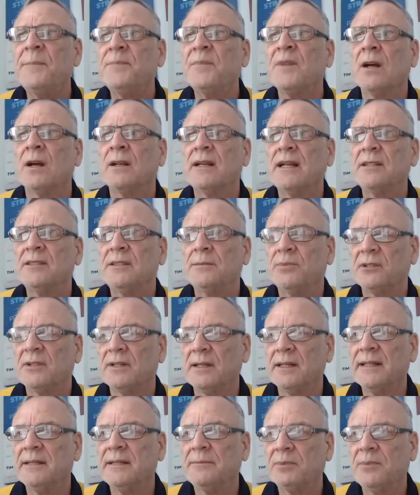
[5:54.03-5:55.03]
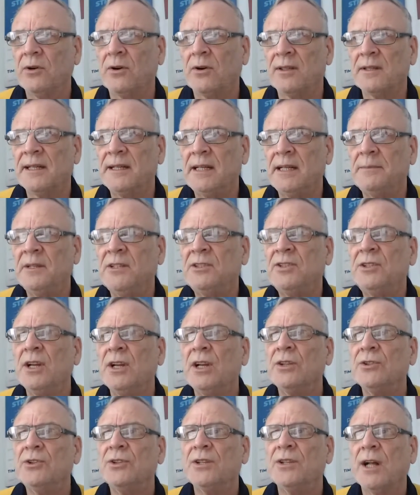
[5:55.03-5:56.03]
I'd actually put a link behind that image
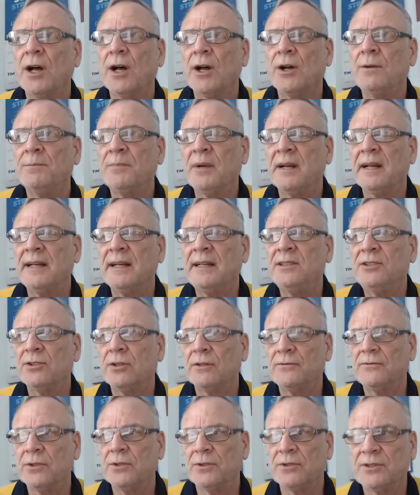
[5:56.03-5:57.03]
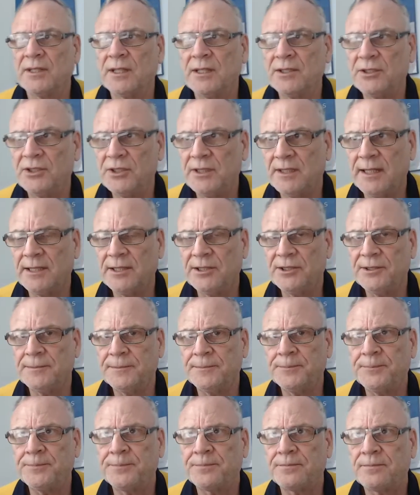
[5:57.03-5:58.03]
to the home page of your
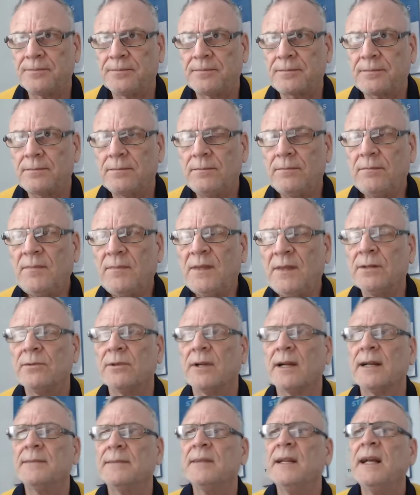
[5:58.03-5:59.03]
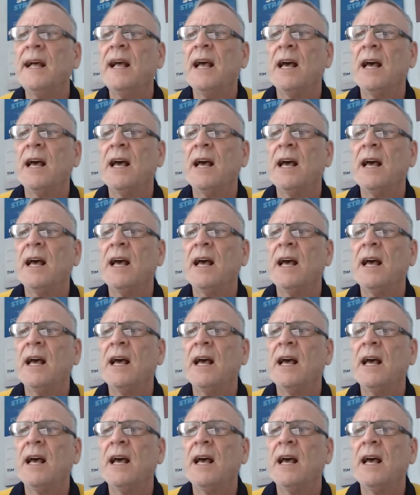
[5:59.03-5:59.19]
association, right?